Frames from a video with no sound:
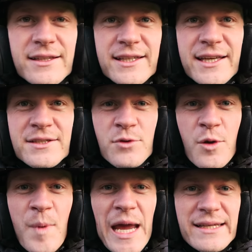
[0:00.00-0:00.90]
The kids were
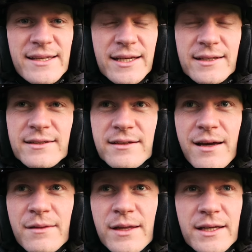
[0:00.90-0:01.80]
amazing.
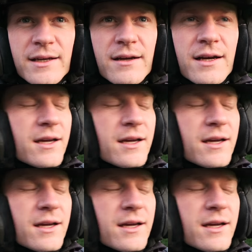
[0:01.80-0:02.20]
I think